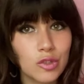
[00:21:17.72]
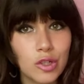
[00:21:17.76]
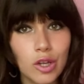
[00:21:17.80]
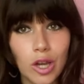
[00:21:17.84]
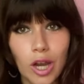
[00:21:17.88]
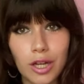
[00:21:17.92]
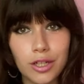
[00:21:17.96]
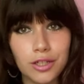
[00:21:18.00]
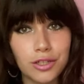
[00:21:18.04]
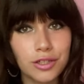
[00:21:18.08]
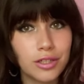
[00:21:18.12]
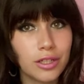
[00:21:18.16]

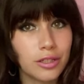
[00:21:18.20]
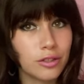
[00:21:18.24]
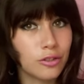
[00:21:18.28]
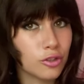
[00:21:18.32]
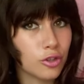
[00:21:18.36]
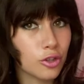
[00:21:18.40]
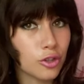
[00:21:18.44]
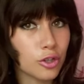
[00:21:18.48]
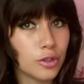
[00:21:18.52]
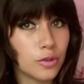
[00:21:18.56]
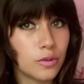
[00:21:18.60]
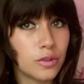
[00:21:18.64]
I just think
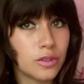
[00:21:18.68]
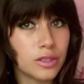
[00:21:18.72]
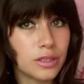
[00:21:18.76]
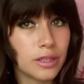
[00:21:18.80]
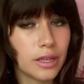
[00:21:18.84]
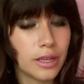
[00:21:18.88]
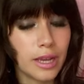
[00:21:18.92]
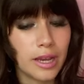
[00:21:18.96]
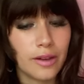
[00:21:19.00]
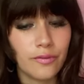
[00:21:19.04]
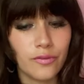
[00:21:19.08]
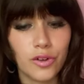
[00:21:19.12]
they're the cutest
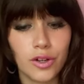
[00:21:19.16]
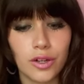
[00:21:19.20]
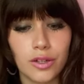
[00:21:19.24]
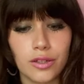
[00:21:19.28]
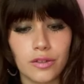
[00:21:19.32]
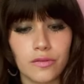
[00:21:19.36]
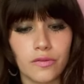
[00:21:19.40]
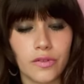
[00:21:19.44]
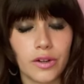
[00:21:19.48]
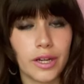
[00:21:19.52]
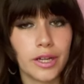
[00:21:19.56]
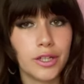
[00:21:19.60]
thing ever.
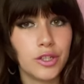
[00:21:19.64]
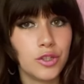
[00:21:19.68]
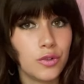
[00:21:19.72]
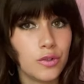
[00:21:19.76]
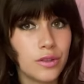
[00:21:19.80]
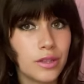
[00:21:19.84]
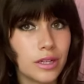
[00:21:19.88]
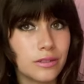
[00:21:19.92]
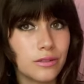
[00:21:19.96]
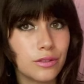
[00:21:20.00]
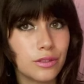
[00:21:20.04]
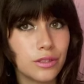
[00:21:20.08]
The very
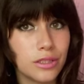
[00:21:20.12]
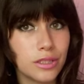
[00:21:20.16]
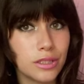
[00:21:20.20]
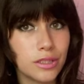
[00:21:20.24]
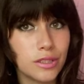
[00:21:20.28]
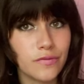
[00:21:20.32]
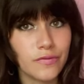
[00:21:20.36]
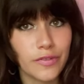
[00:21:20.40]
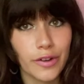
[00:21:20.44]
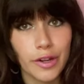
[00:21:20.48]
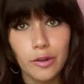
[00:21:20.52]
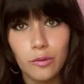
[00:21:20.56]

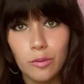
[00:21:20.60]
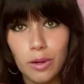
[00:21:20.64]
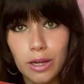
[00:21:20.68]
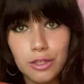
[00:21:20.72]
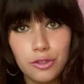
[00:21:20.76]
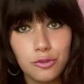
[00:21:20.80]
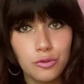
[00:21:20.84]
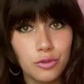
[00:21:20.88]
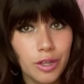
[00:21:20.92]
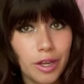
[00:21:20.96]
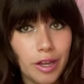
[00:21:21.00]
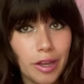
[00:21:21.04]
2000s, very
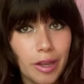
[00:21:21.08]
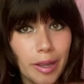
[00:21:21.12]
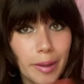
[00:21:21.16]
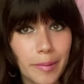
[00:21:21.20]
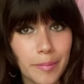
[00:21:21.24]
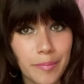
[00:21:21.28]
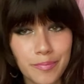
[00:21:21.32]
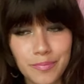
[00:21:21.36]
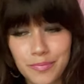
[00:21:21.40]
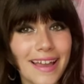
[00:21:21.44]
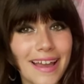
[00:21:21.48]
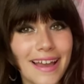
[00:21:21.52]

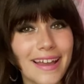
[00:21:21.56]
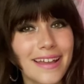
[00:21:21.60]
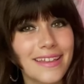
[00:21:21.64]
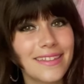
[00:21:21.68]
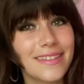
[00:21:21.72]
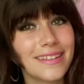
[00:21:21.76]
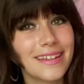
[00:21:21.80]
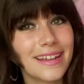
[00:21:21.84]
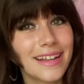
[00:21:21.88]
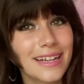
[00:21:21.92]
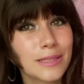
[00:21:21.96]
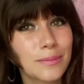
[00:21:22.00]
Y2K.
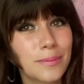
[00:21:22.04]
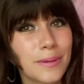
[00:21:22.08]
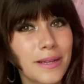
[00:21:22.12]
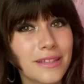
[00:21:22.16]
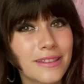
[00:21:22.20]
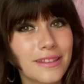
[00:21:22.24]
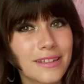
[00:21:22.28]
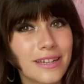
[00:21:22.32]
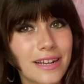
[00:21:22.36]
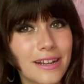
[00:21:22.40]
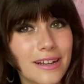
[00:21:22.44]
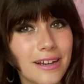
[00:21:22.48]
And the next
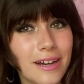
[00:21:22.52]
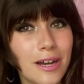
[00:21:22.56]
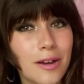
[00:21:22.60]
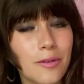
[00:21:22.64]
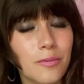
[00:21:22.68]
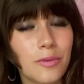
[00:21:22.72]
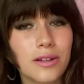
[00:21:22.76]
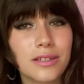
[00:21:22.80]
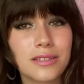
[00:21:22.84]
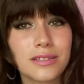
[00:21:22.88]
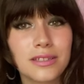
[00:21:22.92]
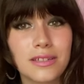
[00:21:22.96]
pair that I
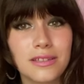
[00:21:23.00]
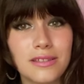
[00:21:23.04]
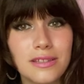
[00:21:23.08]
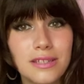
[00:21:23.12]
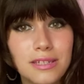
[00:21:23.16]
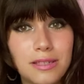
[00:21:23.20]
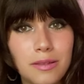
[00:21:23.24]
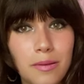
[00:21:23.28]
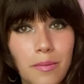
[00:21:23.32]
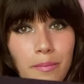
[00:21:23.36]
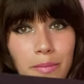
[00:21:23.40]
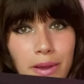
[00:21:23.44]
got was
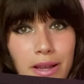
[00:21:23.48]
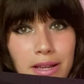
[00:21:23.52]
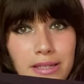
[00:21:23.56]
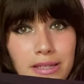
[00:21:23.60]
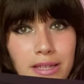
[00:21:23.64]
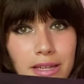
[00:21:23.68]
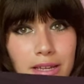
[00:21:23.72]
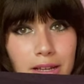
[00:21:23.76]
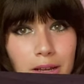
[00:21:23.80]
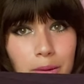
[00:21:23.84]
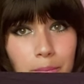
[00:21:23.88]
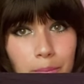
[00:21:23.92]
this
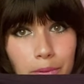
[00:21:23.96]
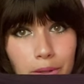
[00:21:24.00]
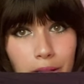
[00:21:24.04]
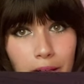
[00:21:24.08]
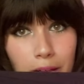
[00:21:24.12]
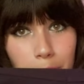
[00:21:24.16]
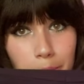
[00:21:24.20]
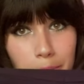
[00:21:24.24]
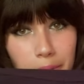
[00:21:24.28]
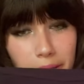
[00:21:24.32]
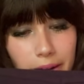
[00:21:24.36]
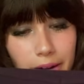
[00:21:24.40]
basic
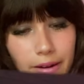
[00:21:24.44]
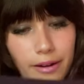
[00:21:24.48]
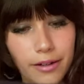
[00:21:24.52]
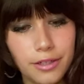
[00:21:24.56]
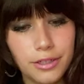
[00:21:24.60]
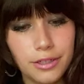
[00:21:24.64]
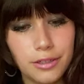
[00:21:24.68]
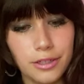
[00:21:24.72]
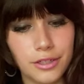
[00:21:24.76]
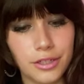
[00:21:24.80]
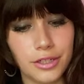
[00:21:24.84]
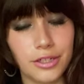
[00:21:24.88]
black
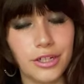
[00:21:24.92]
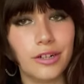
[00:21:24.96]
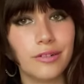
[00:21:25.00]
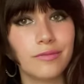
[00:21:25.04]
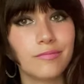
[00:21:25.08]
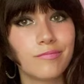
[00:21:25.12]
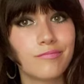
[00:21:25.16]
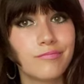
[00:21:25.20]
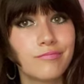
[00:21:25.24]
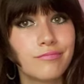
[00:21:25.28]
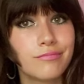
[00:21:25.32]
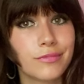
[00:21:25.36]
pair. You
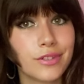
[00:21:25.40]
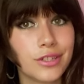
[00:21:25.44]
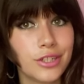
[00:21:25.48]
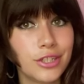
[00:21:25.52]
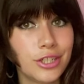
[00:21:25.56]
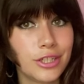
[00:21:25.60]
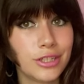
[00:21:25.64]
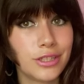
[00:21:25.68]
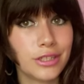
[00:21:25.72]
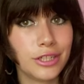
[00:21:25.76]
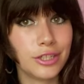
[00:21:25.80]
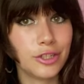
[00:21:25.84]
know,
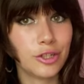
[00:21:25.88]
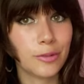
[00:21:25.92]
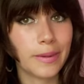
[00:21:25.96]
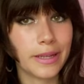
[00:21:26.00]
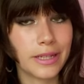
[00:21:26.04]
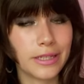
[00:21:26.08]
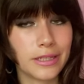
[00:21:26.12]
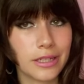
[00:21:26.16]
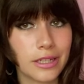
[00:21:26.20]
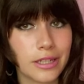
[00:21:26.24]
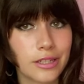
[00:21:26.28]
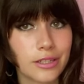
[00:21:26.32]
you just need your
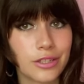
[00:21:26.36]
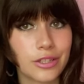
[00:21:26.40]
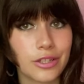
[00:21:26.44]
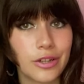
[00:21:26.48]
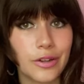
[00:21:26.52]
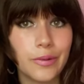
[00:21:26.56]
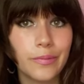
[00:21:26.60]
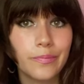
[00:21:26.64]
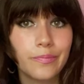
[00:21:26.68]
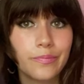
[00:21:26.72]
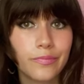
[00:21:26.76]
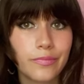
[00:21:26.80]
basics,
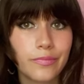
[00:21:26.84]
so